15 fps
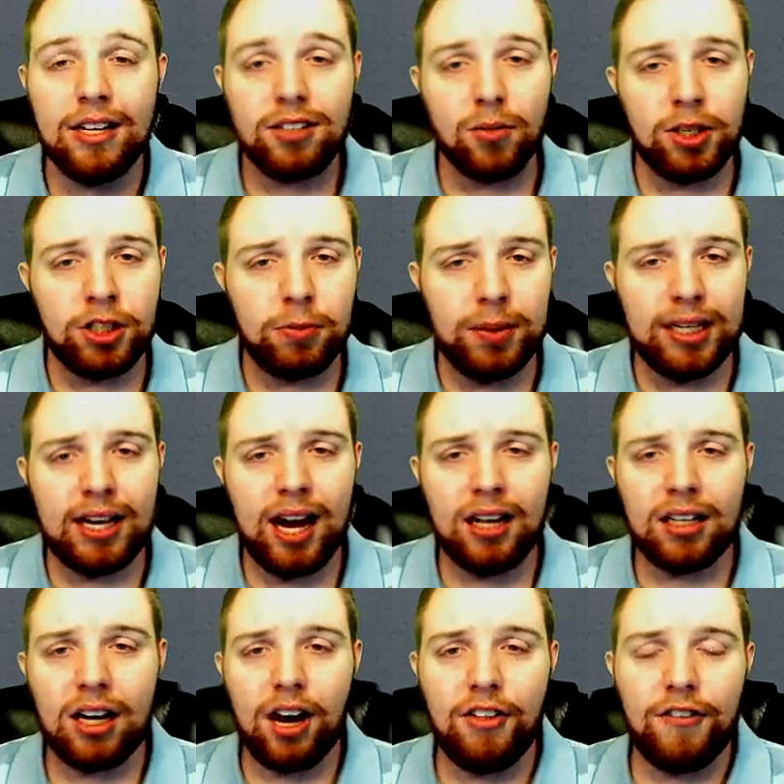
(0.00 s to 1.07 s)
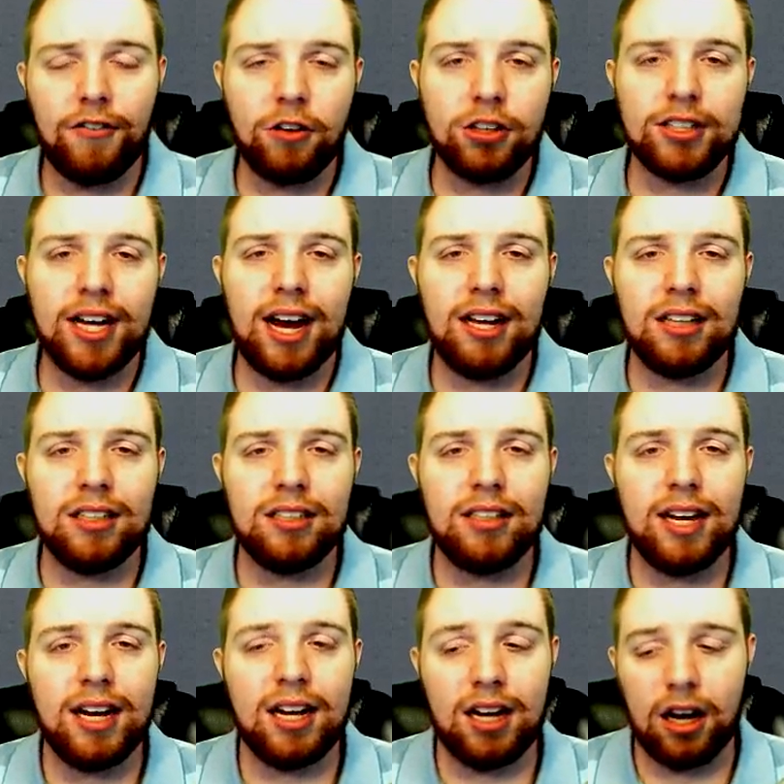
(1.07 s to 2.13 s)
So once you beat Hala on the first
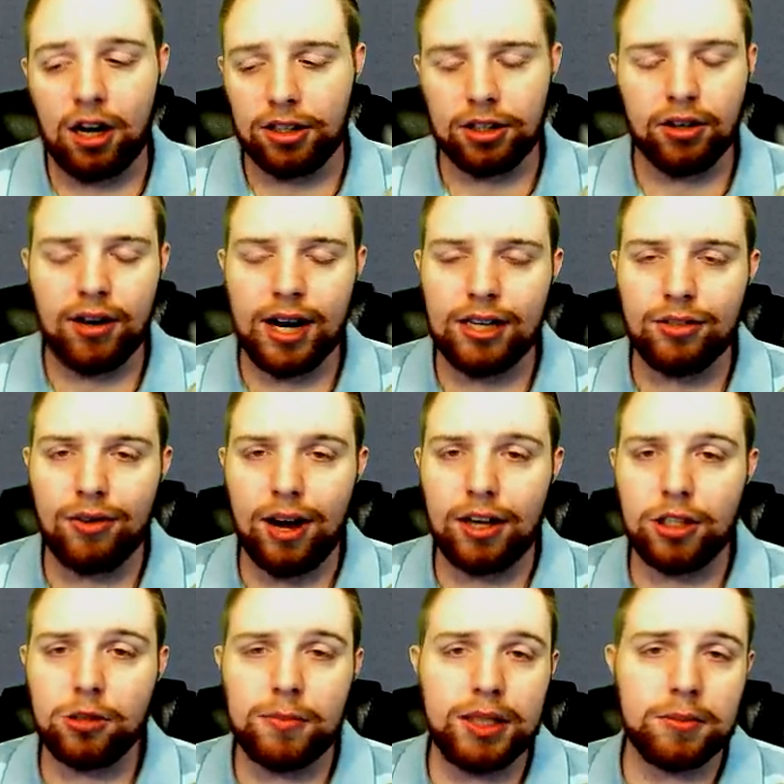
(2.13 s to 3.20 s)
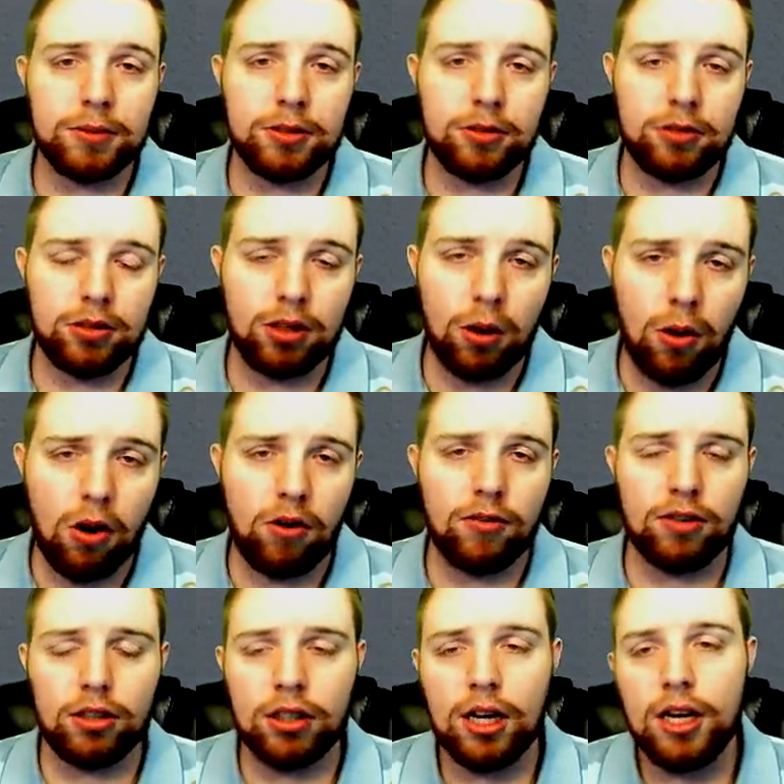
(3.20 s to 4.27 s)
island on your Grand Trial, you'll be able to go
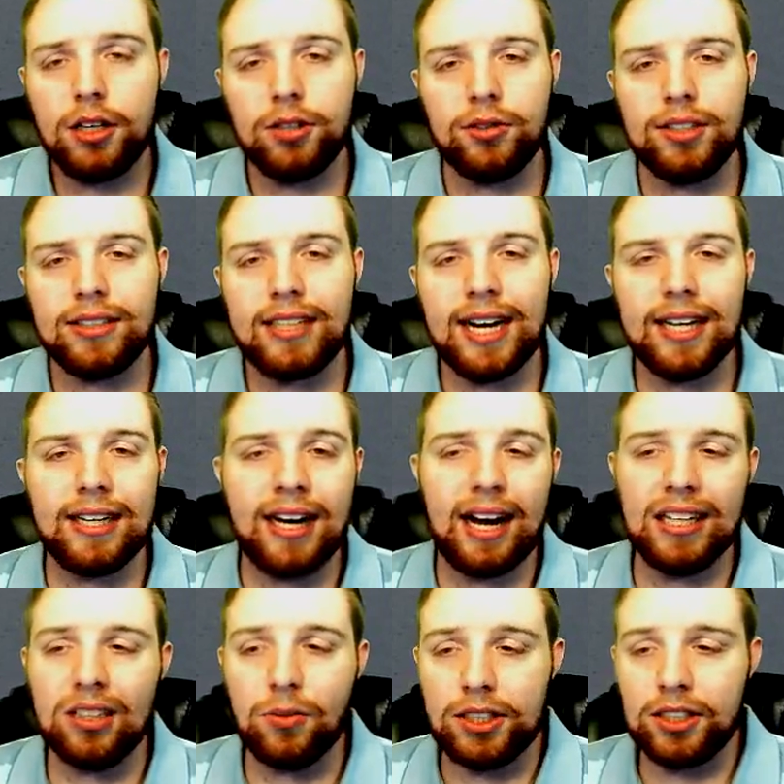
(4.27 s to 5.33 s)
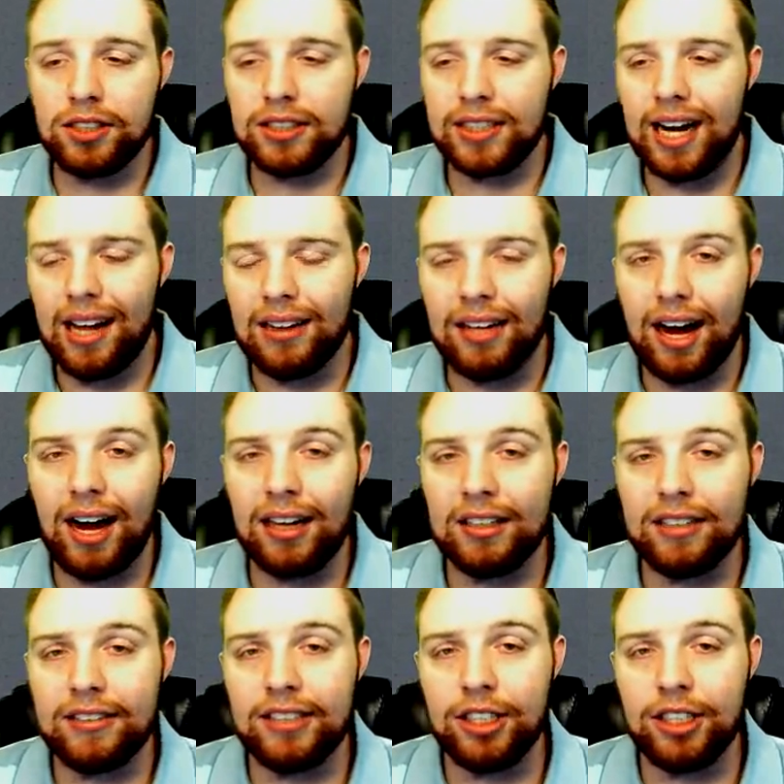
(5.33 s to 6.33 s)
over to the second island, which is Akala Island.